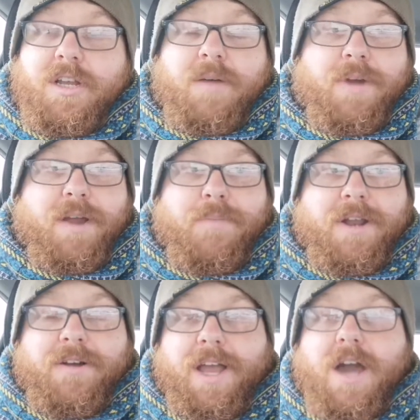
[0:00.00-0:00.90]
about
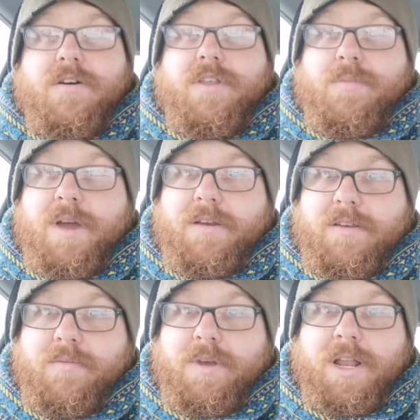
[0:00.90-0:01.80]
mental health, about
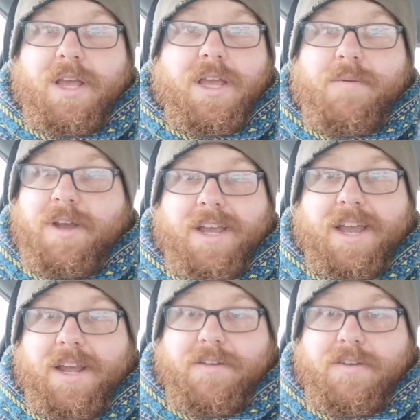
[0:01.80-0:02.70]
disability, about getting
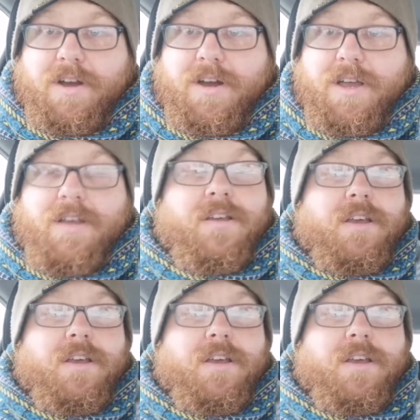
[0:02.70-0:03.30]
outside,